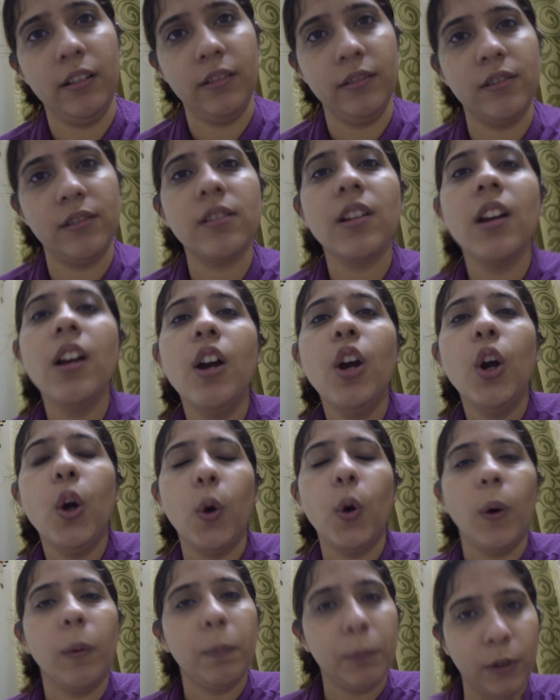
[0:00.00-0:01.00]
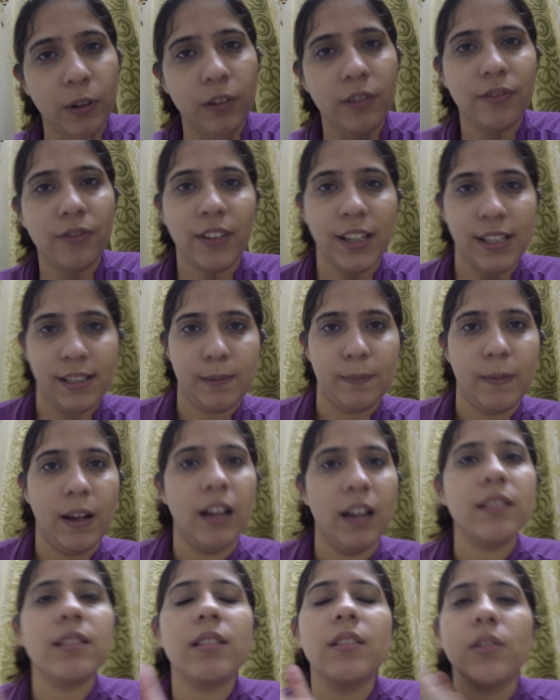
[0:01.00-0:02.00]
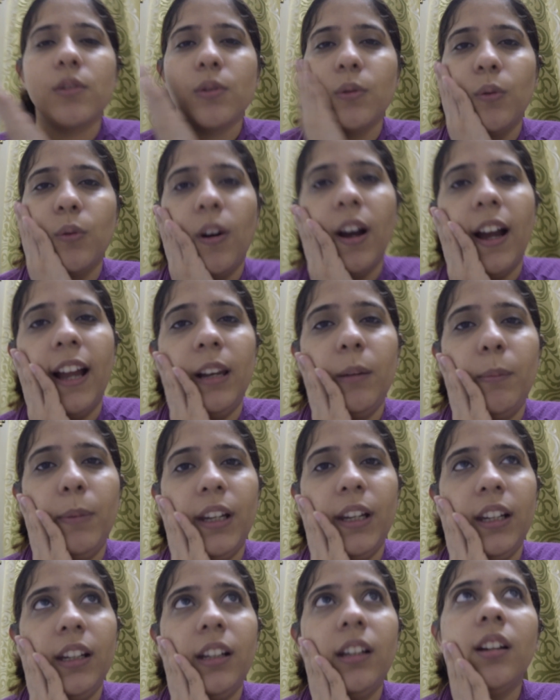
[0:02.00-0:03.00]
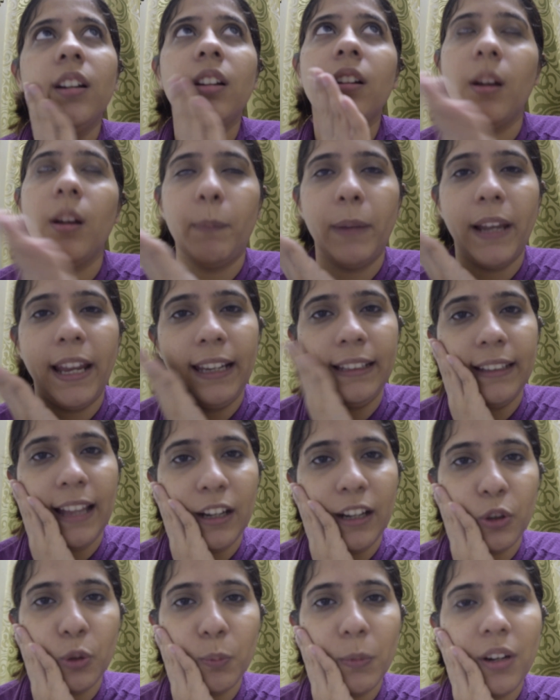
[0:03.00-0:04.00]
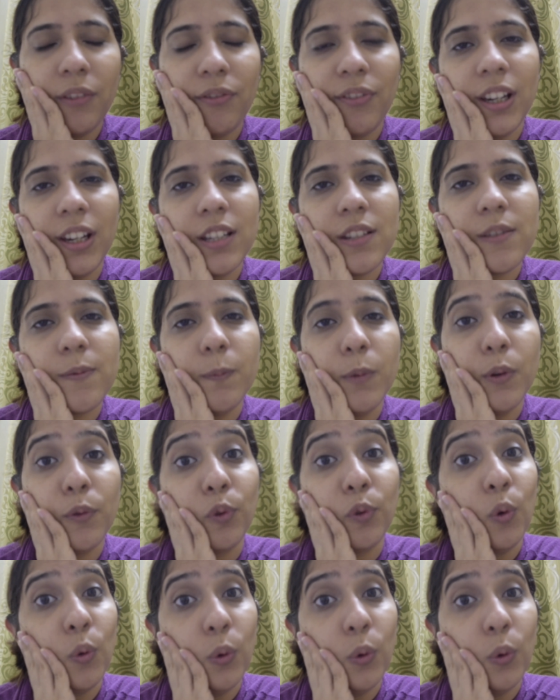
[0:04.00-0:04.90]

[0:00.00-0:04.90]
Earth's Upton face mask, so I'll be applying that to my face before